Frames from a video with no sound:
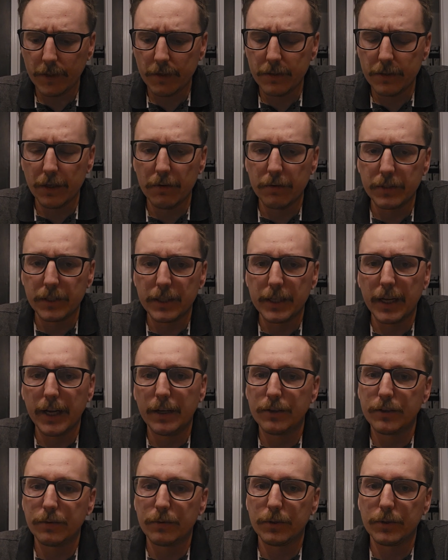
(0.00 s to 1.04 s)
So today
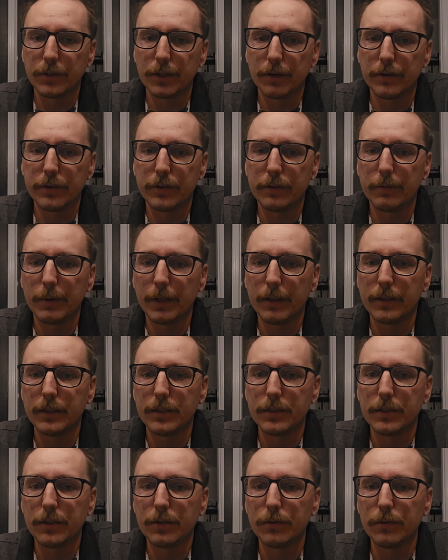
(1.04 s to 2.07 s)
I just want to talk to you about
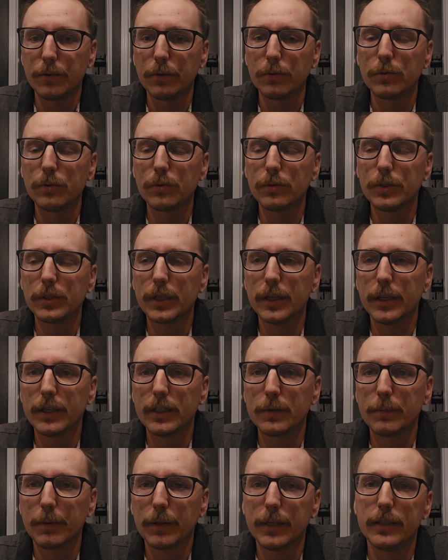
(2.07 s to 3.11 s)
these two tools and
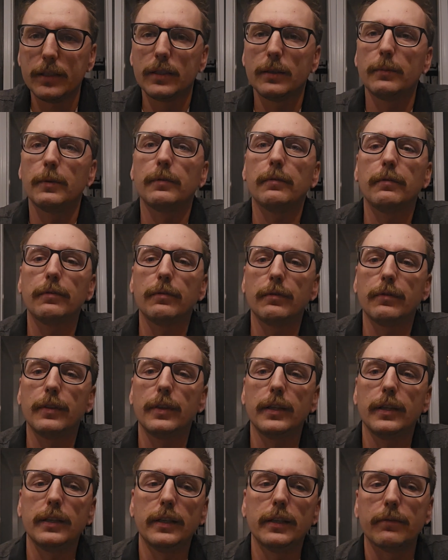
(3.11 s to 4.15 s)
explain some of
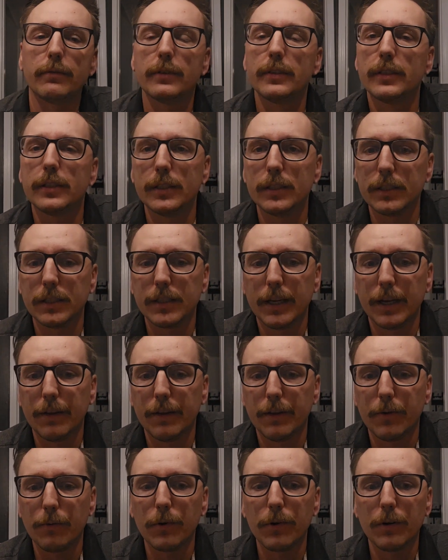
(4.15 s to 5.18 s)
the differences in how
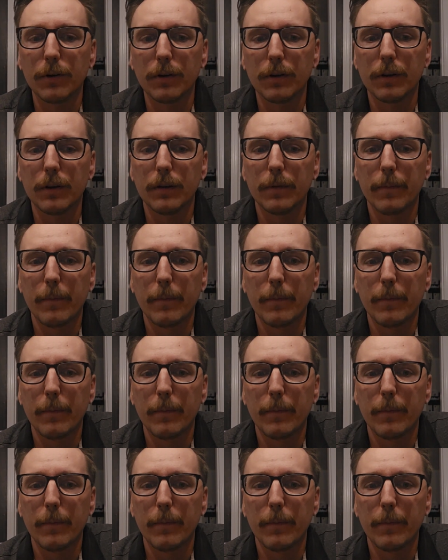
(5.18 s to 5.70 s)
they work.